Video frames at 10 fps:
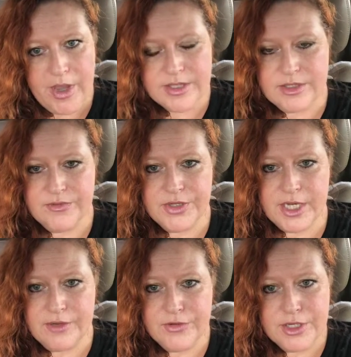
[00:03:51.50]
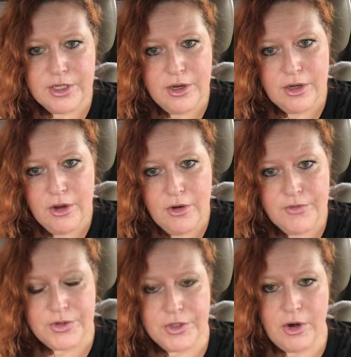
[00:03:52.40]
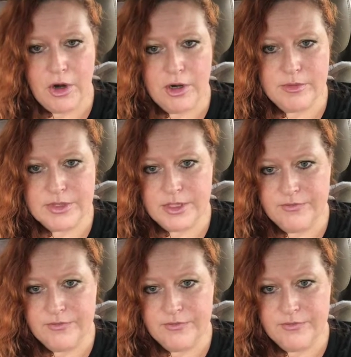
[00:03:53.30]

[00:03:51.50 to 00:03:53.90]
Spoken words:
I still feel like if you're going to go over on your carbs,